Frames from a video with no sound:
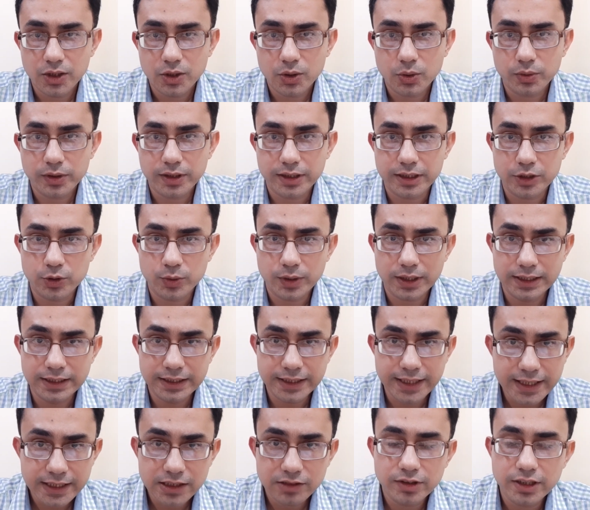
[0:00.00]
Okay, you can
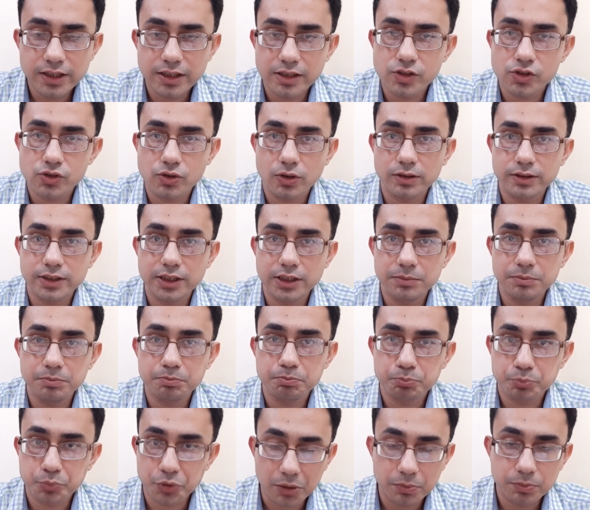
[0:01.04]
natively install
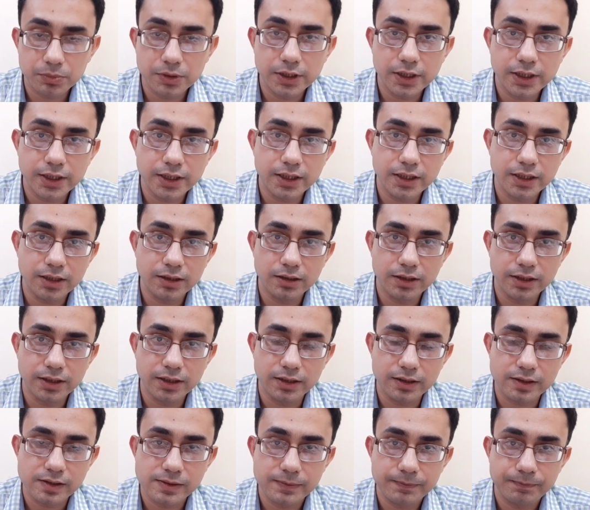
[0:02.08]
them properly in
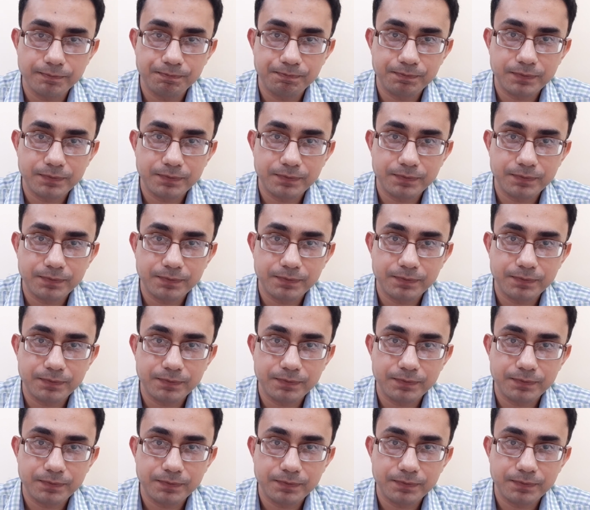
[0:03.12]
Linux.